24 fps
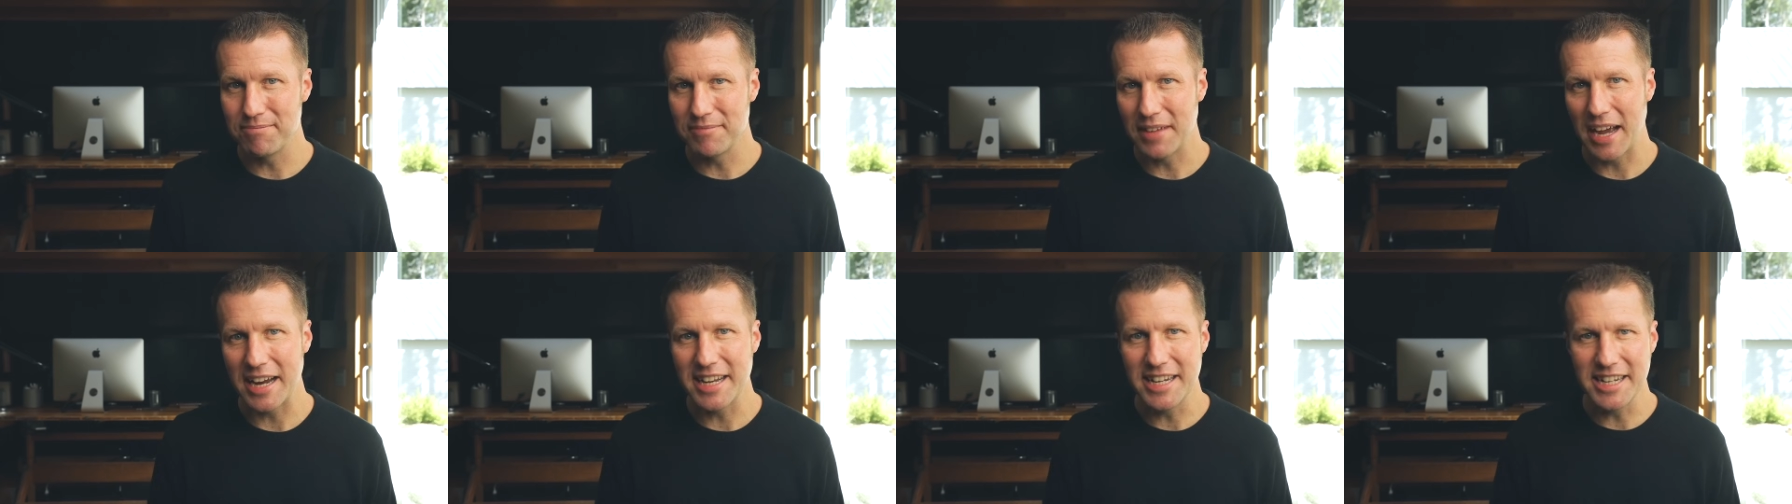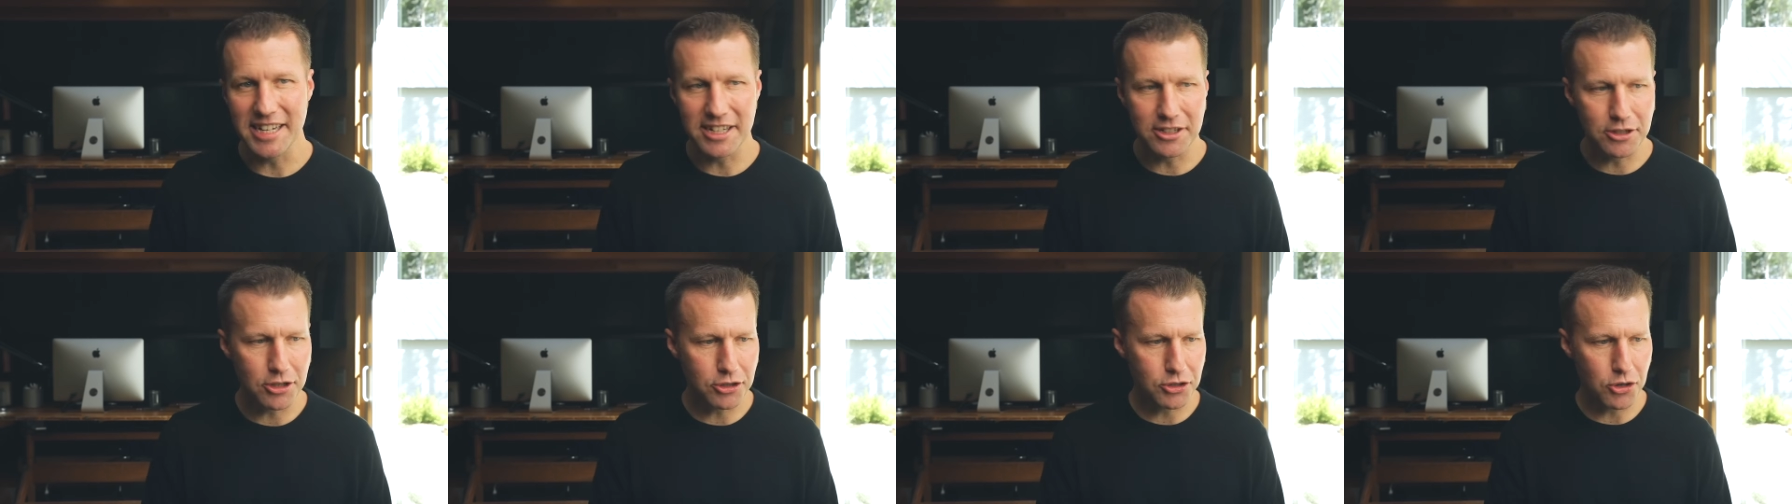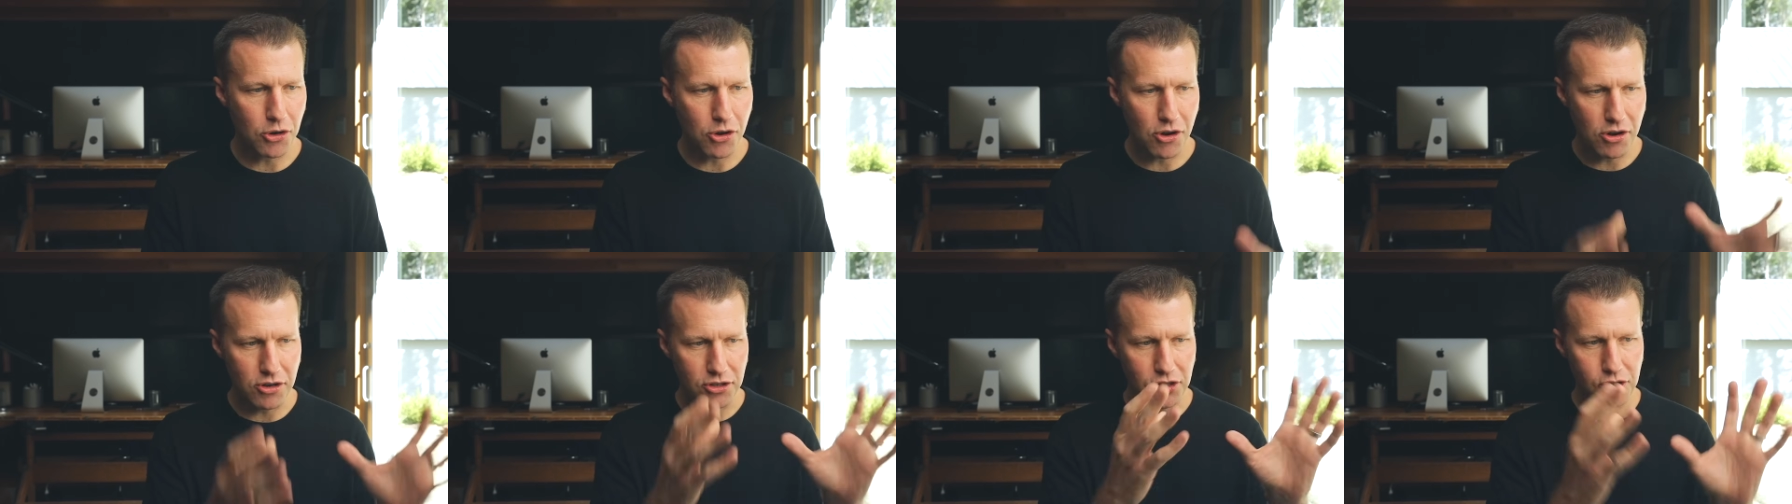I needed to
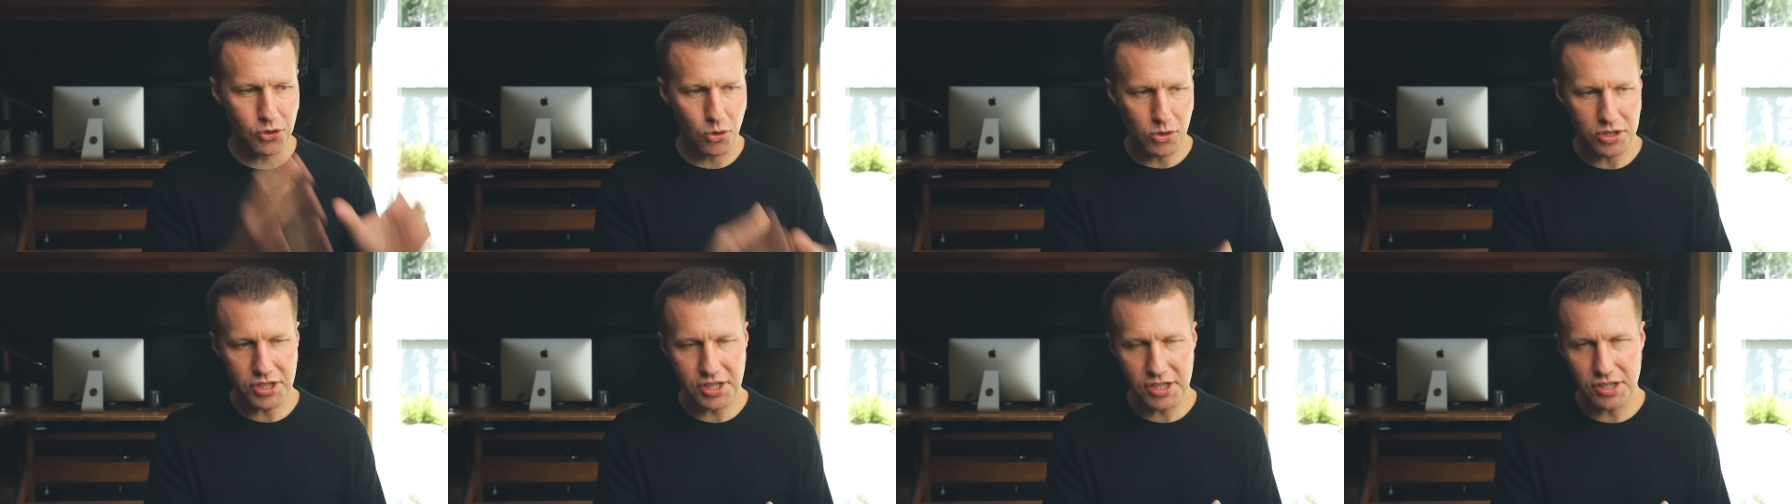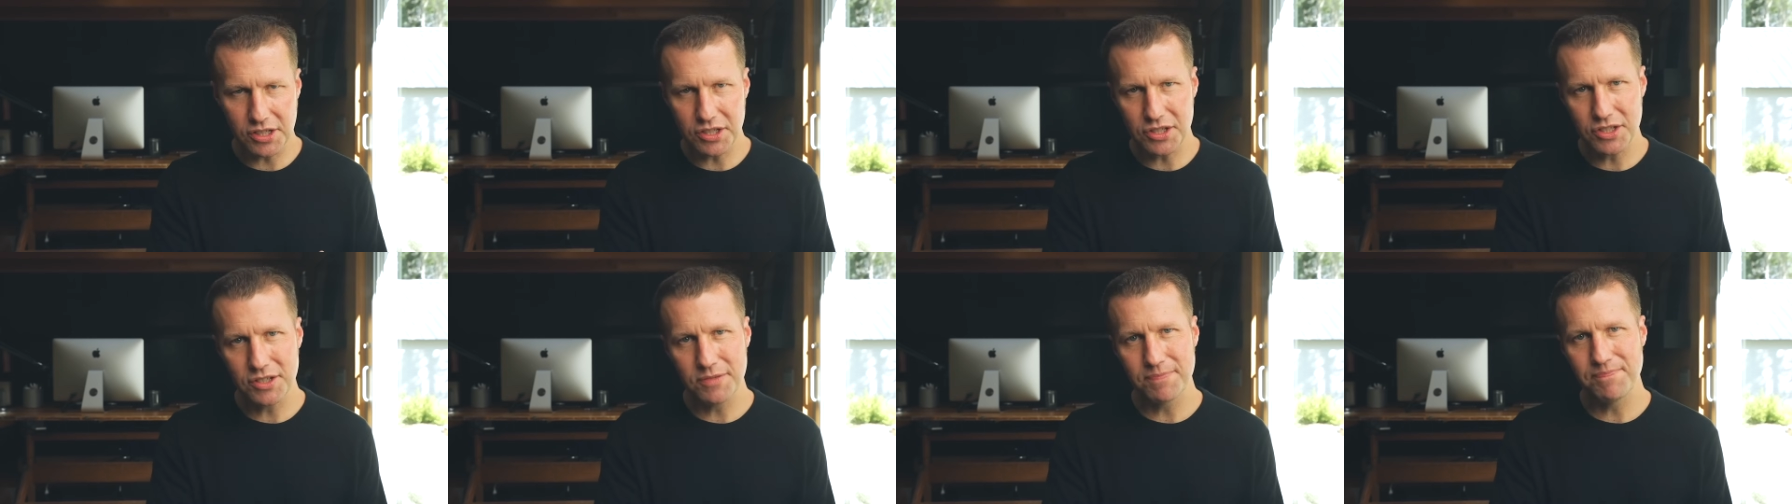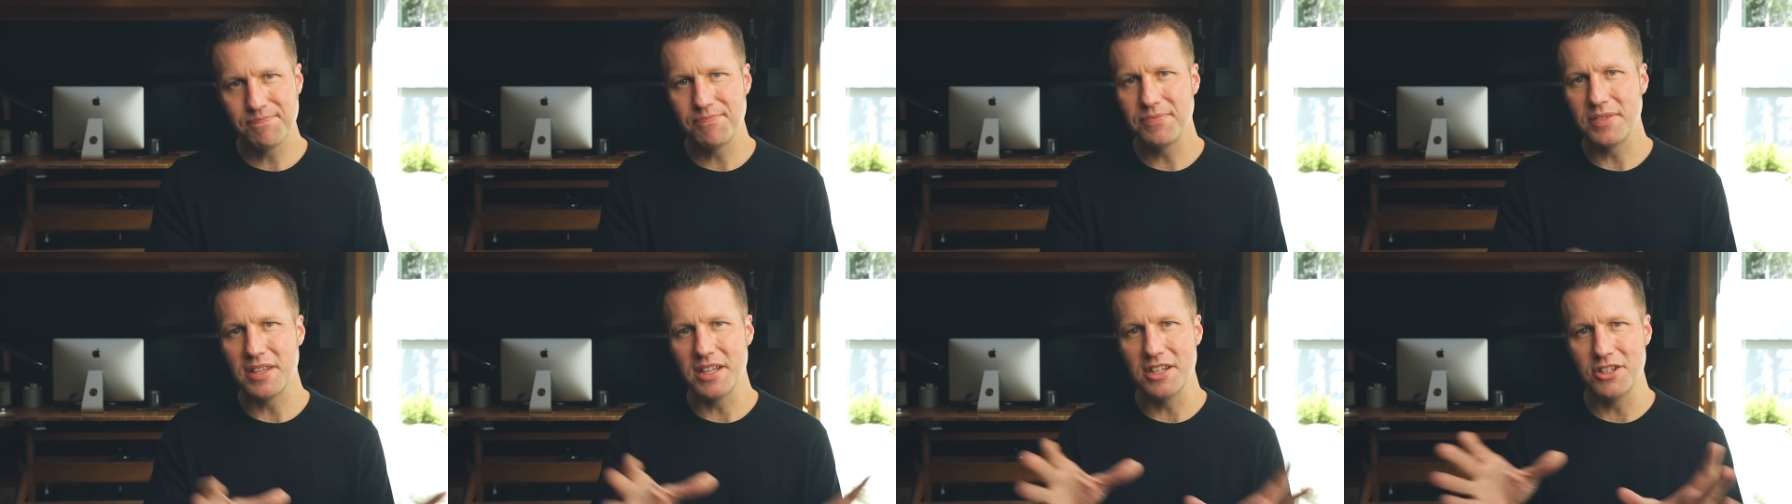turn sources
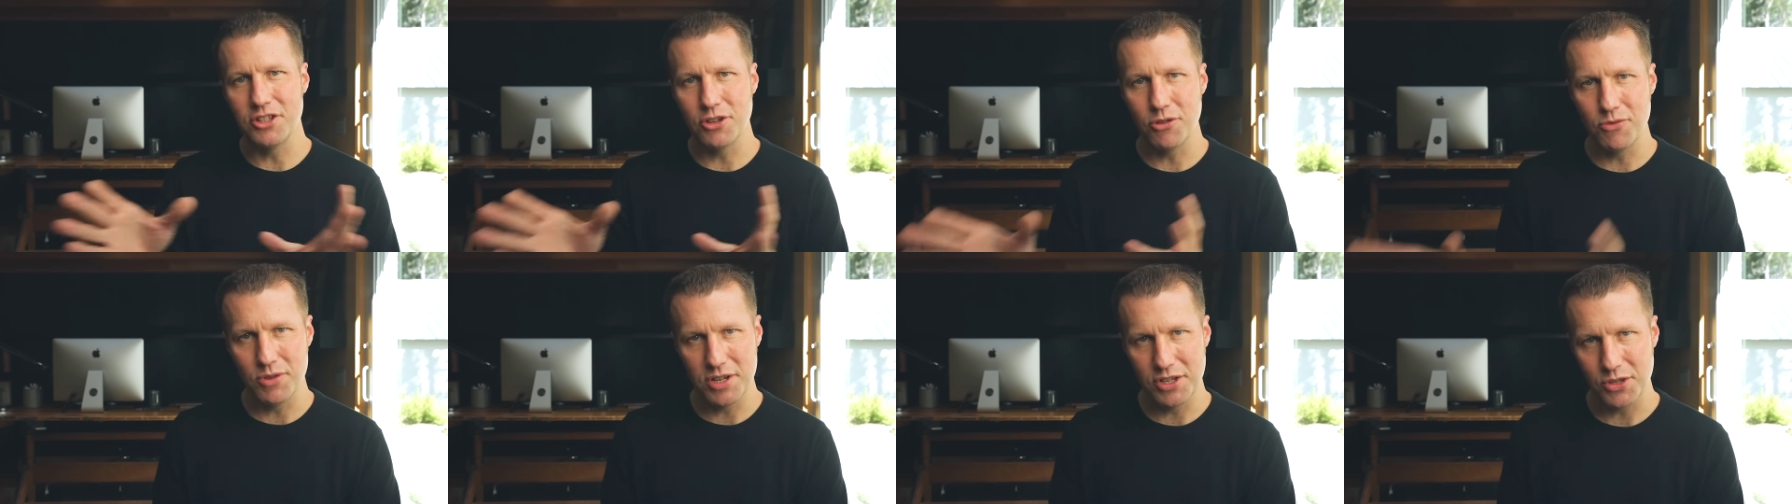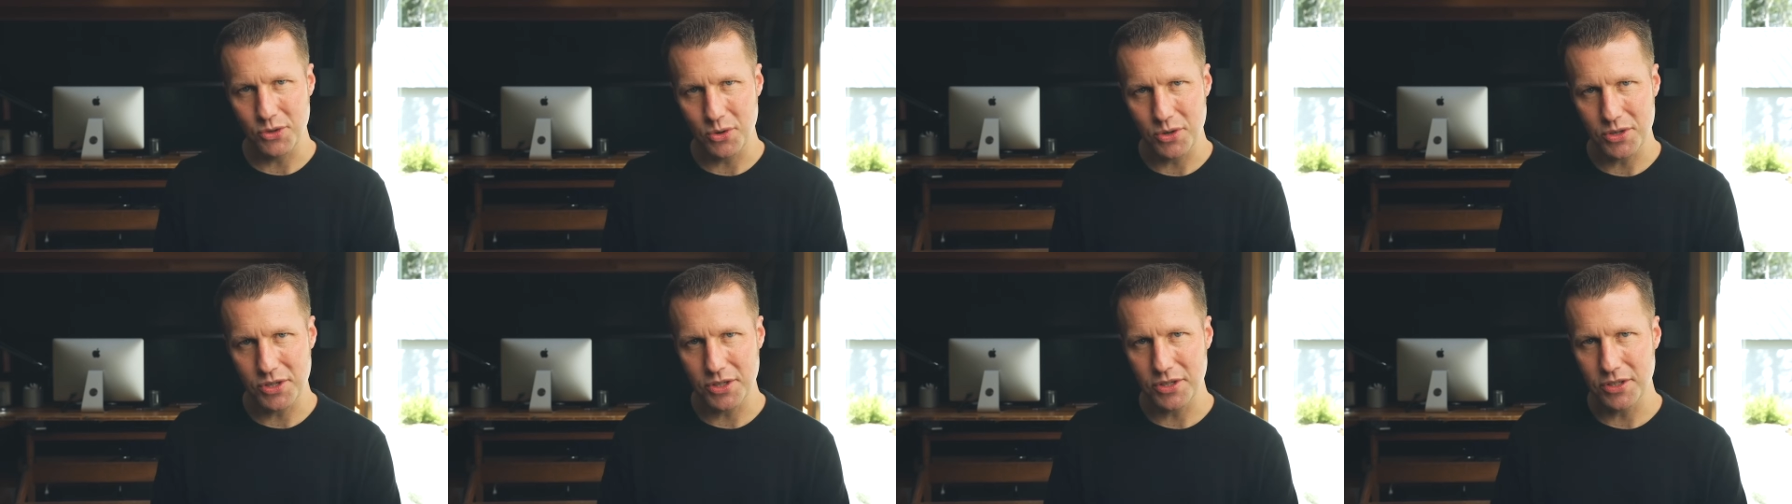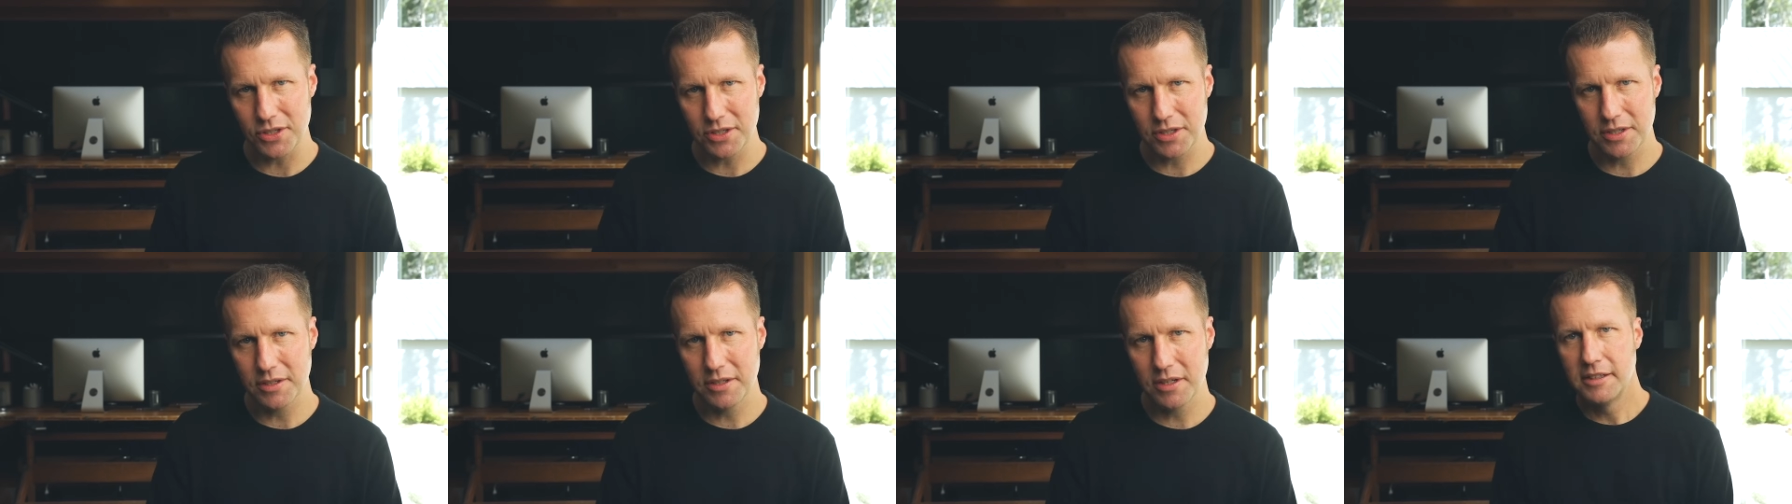into
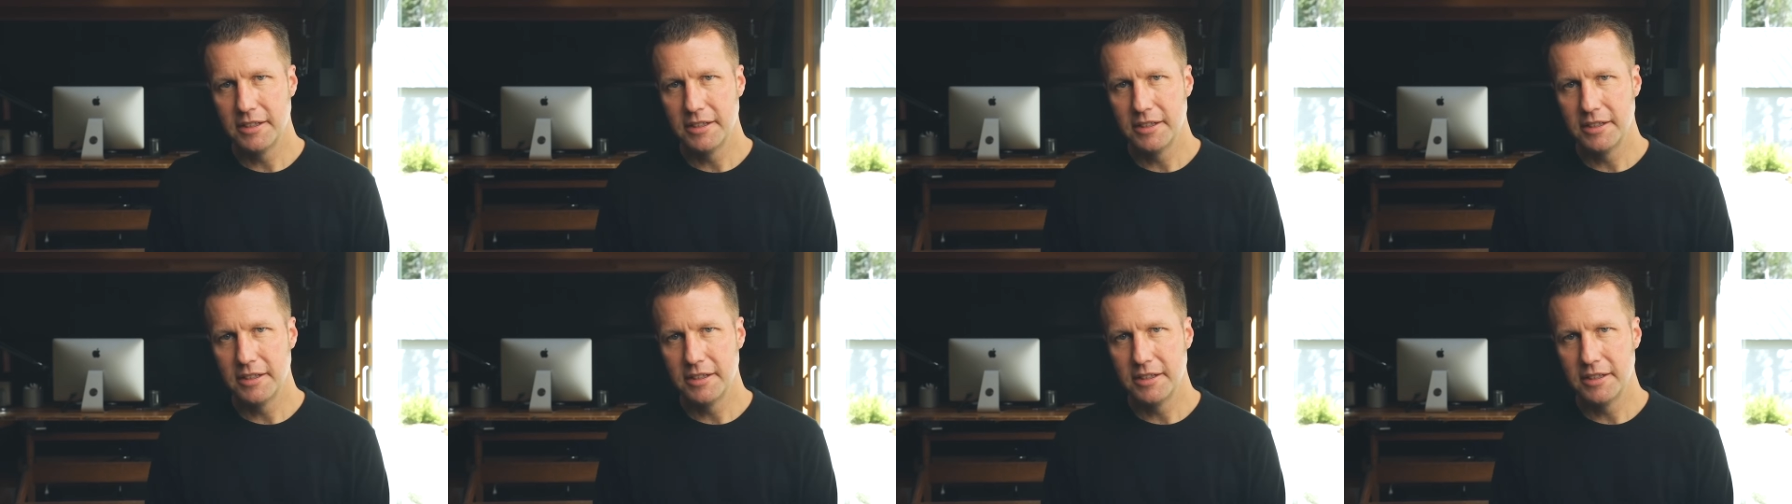resources.